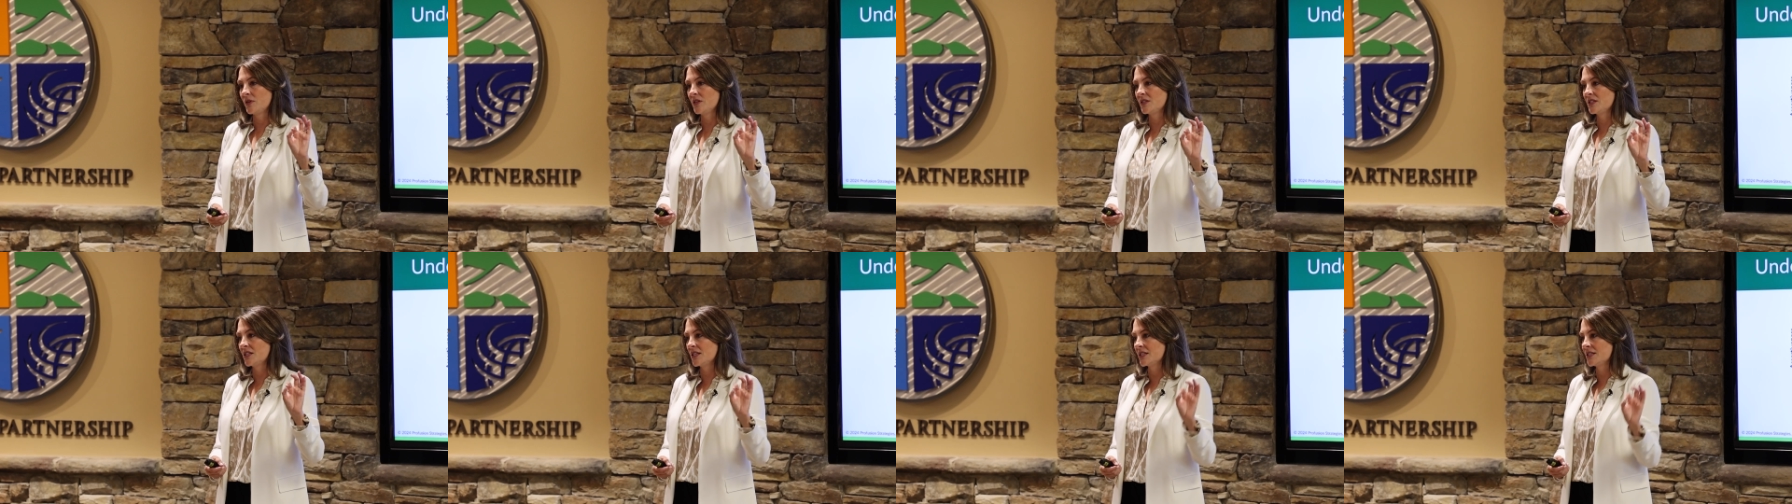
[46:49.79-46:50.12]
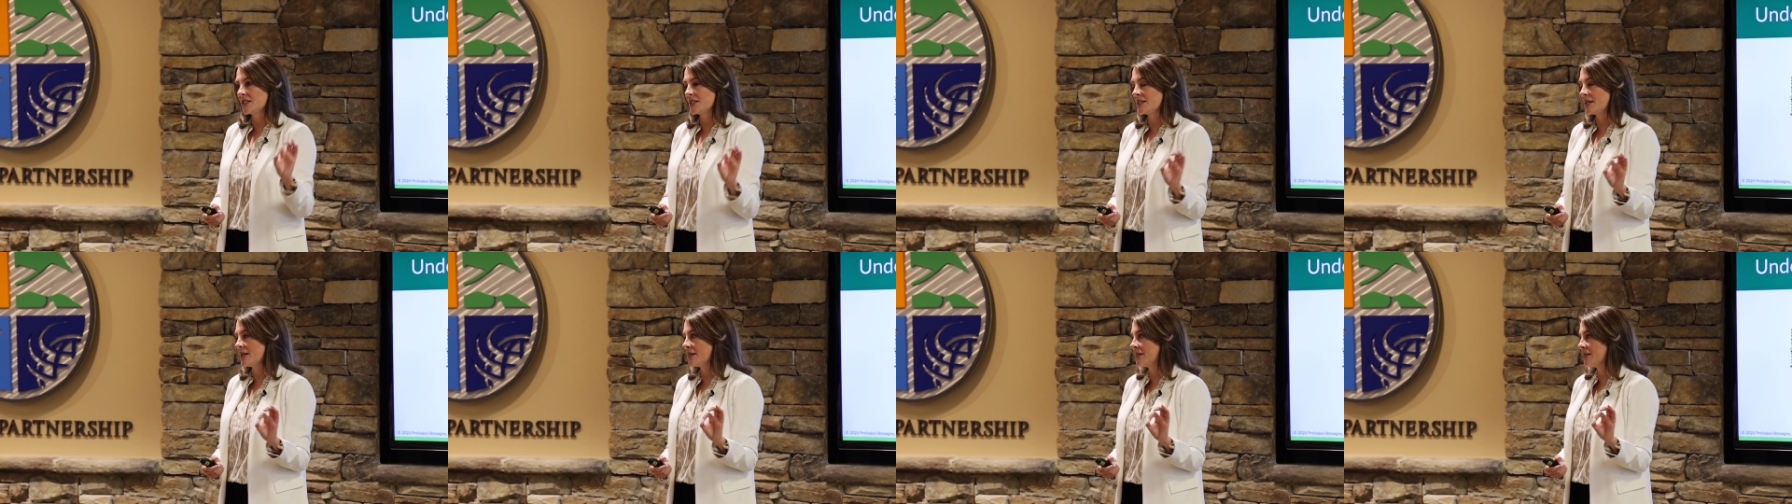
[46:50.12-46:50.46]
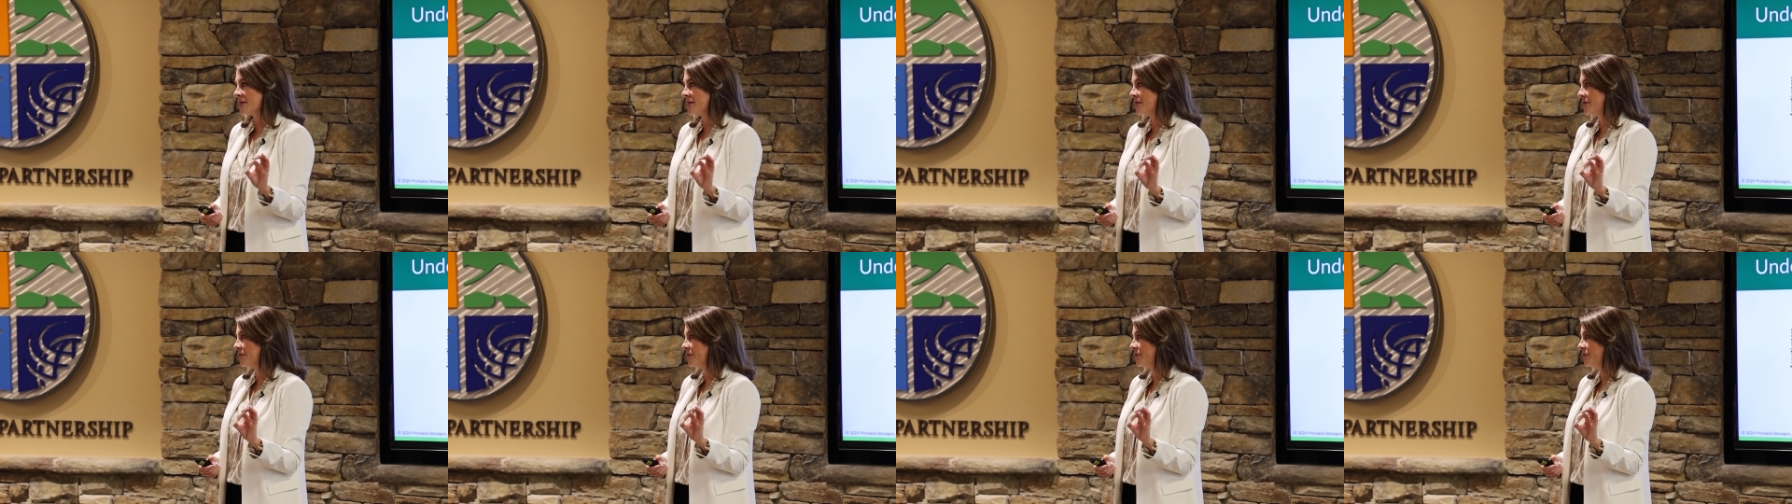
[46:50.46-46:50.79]
that's at
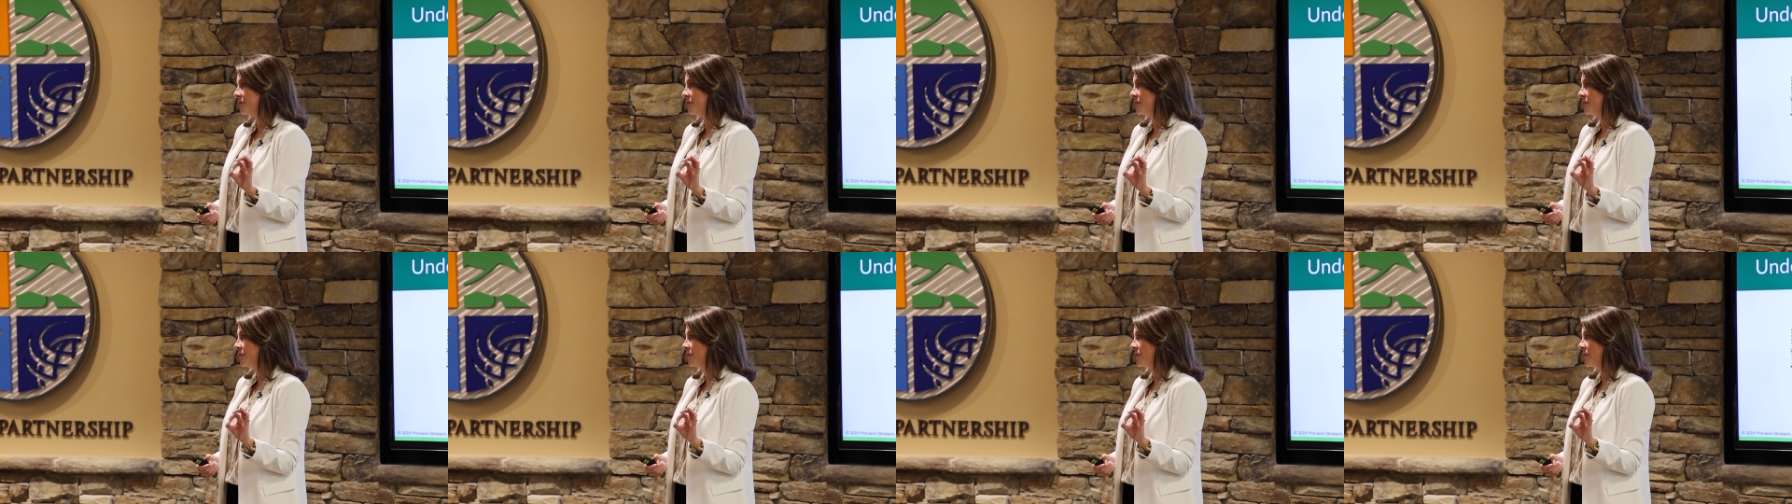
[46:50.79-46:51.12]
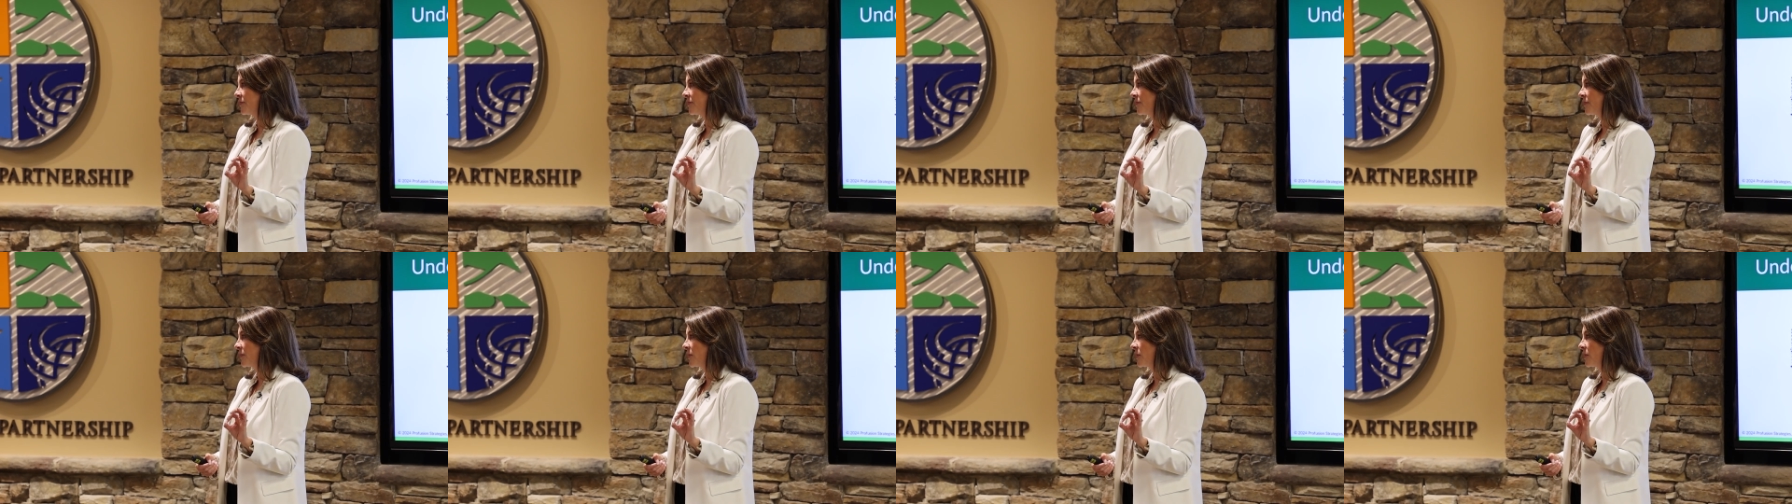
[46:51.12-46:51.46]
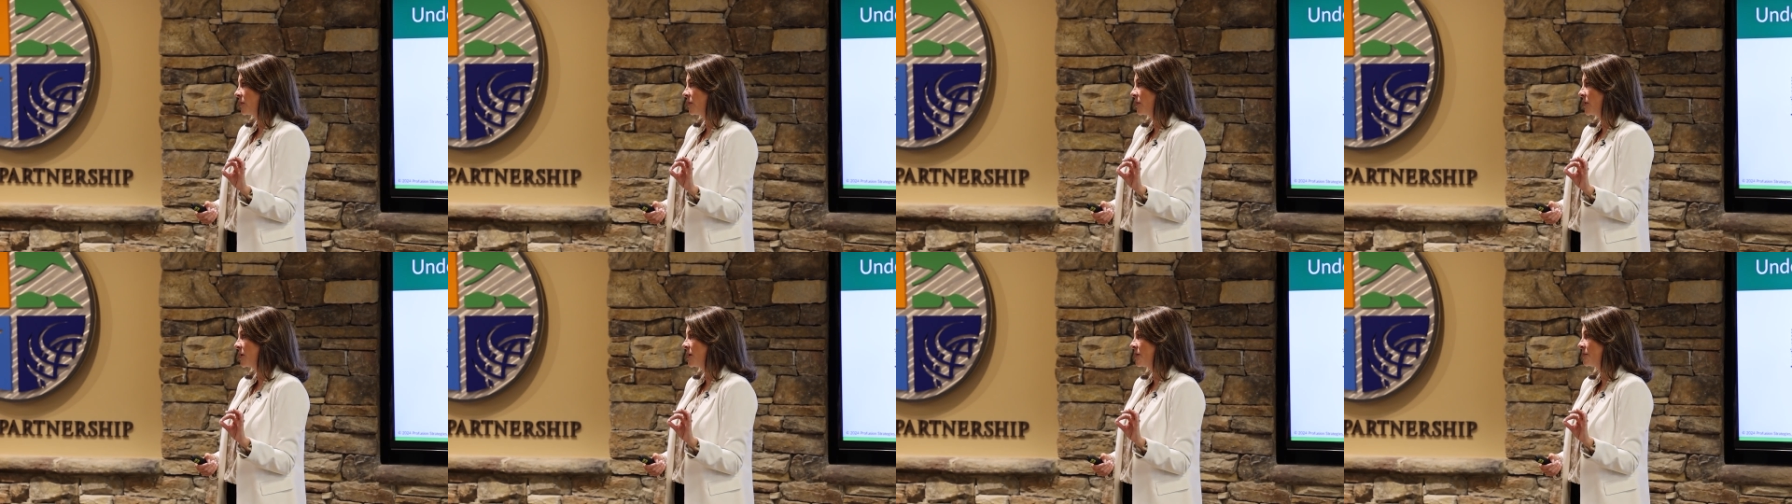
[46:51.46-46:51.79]
stake,
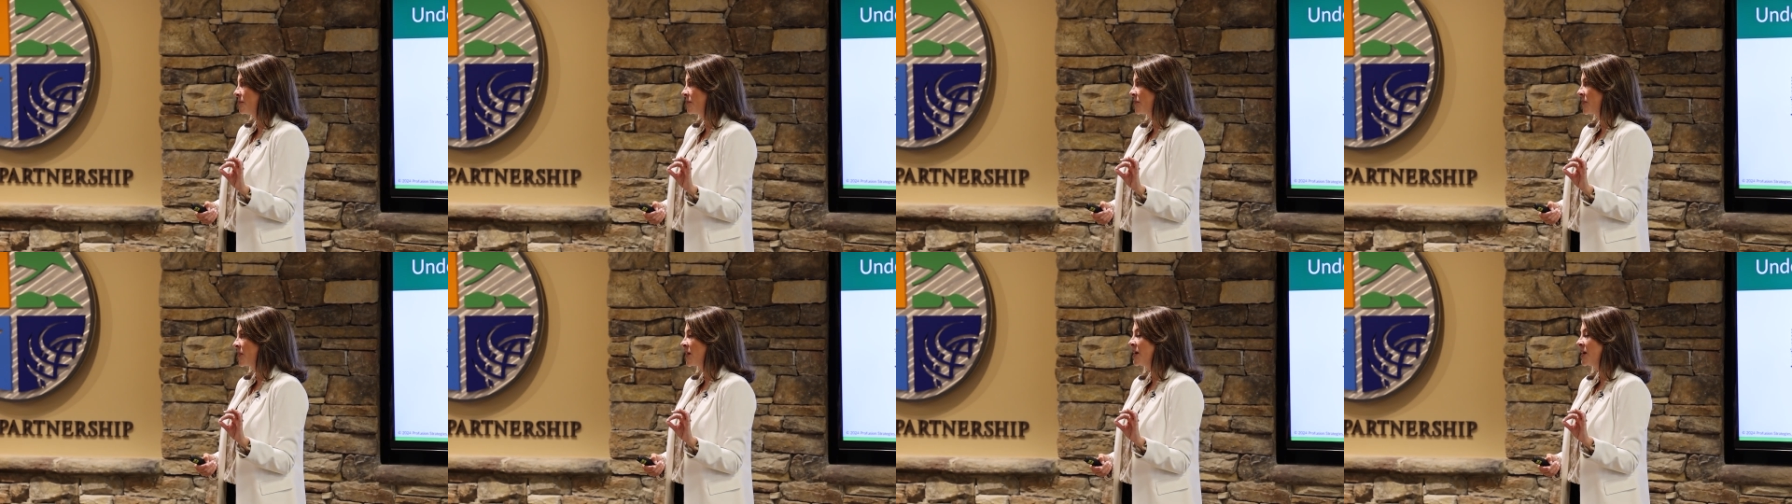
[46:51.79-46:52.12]
right?